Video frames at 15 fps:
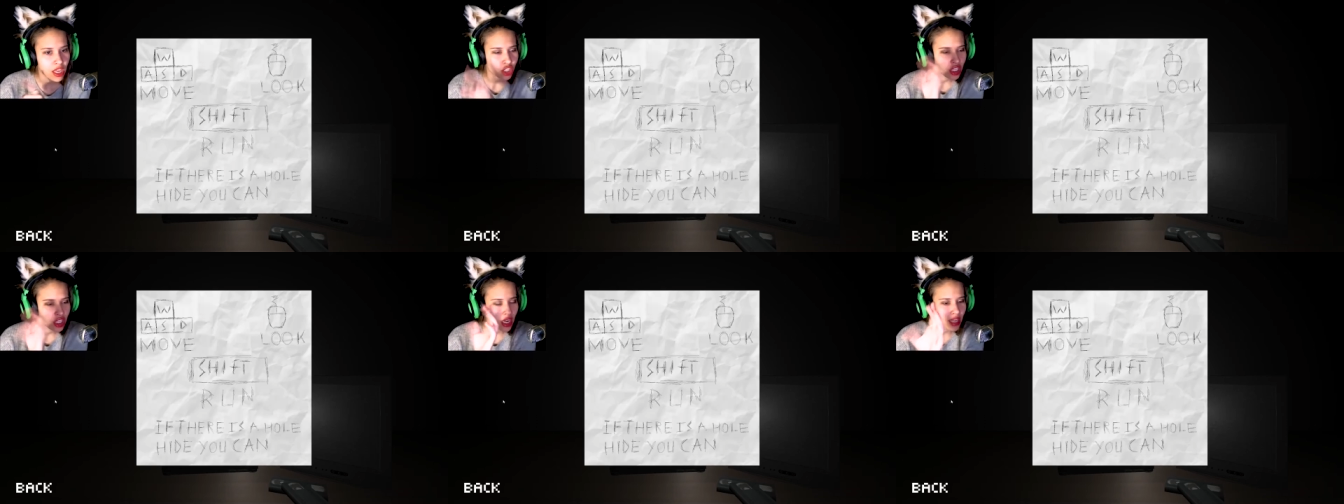
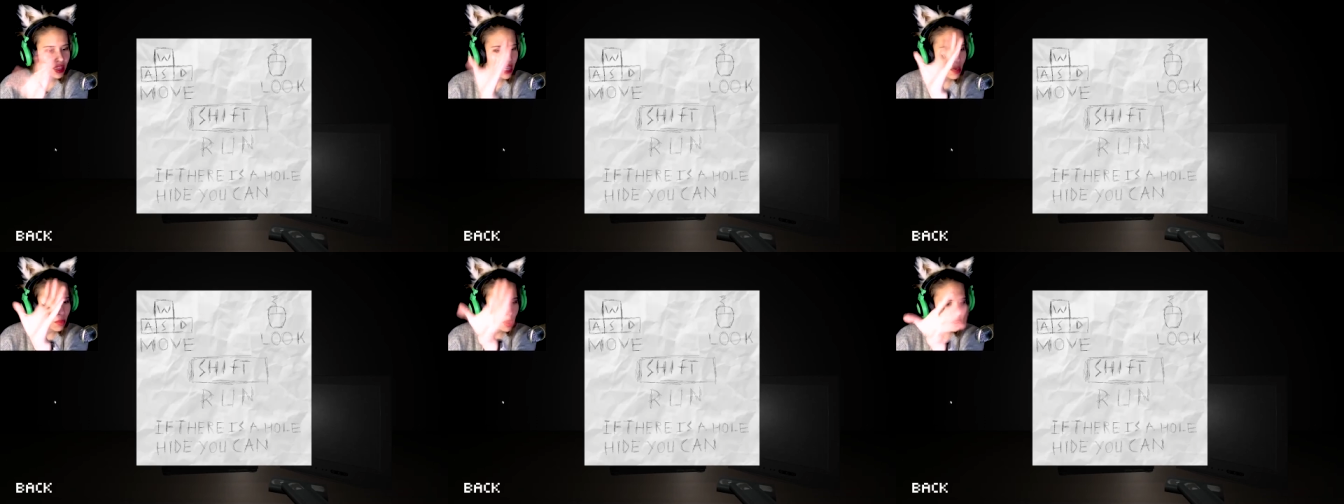
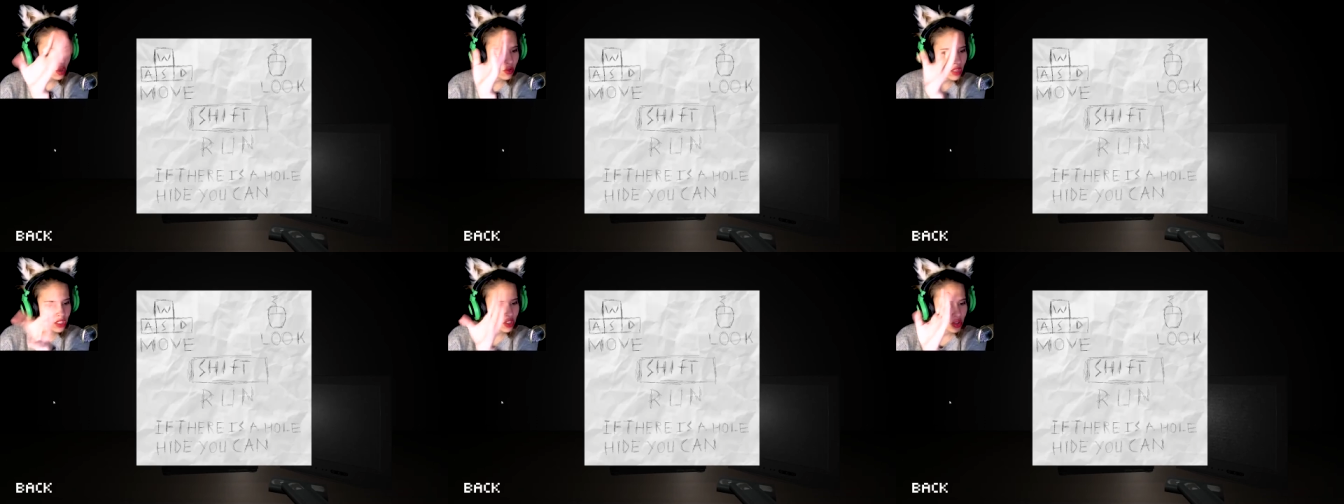Shut up, I
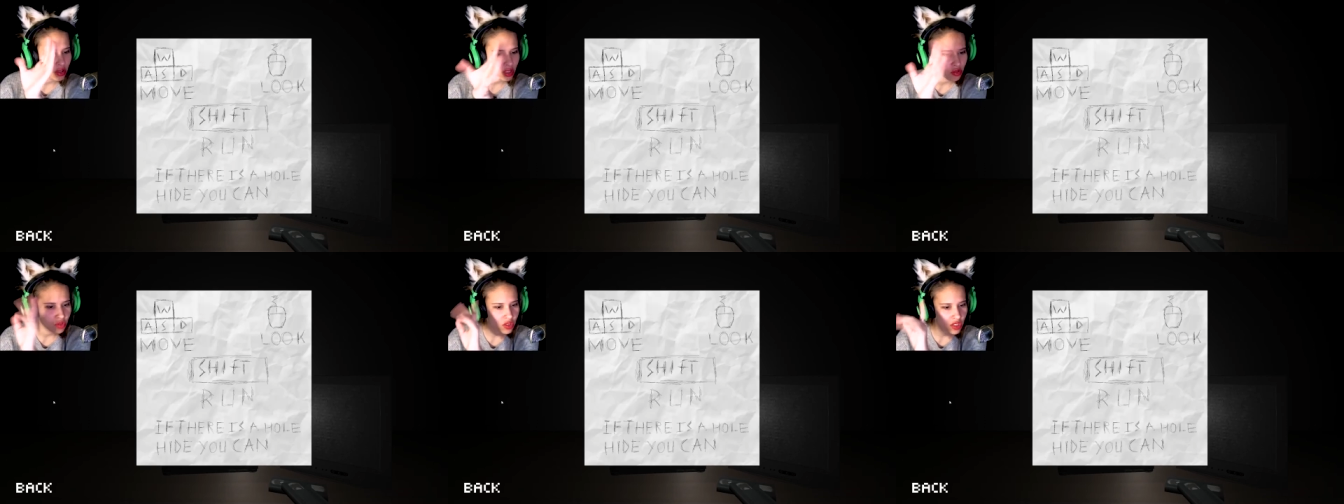know that's
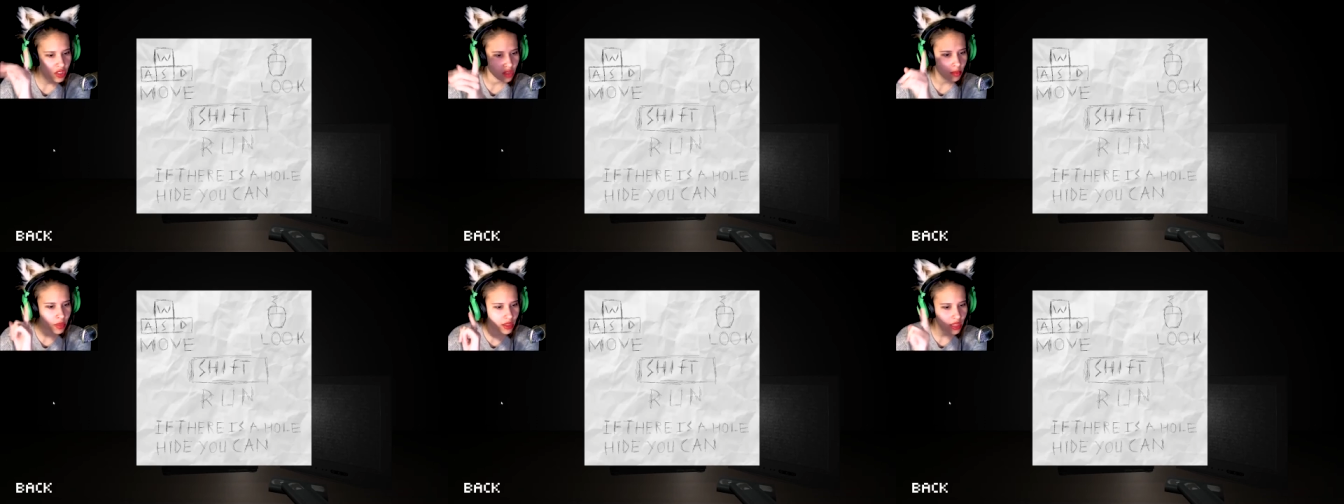not
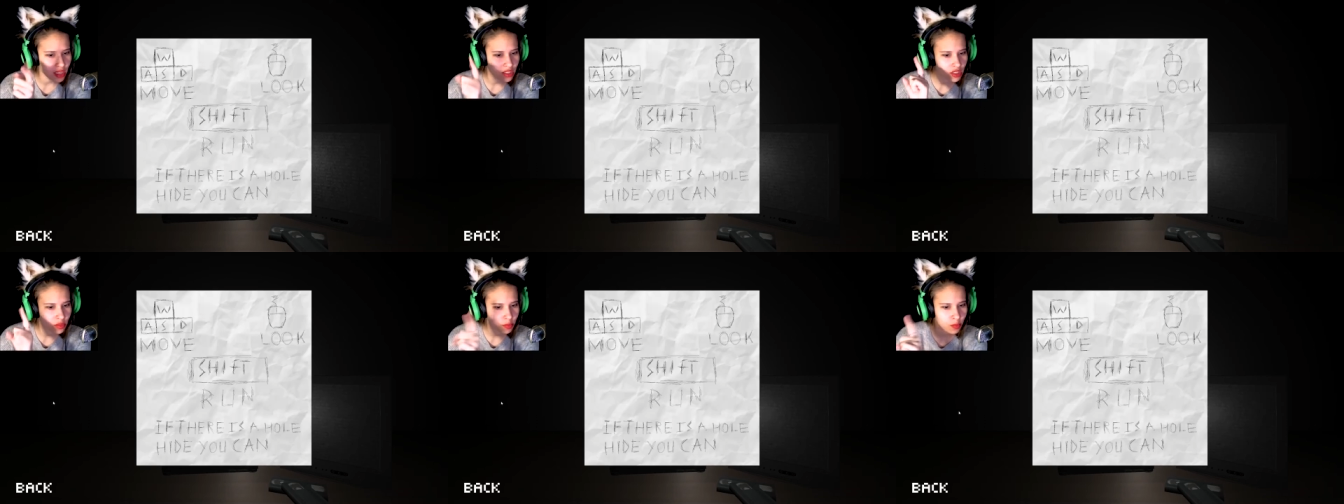interesting, but
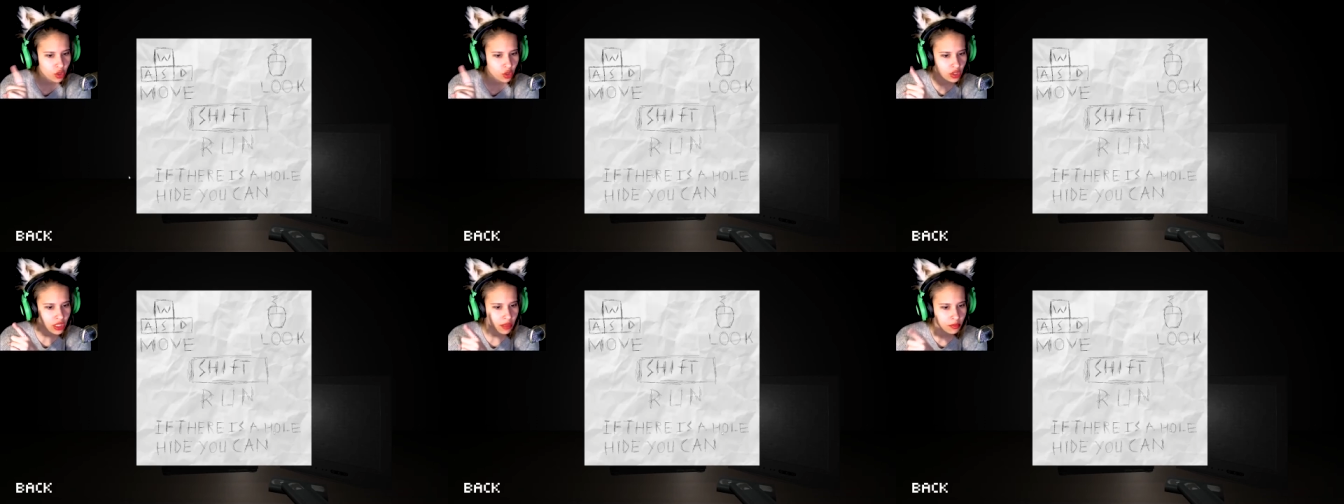that's
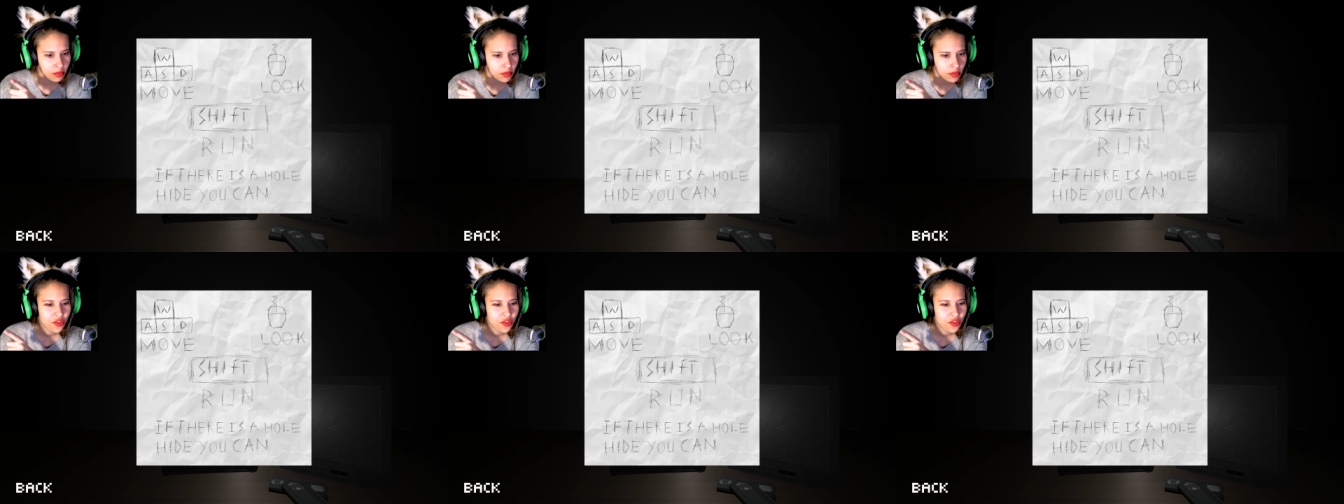important.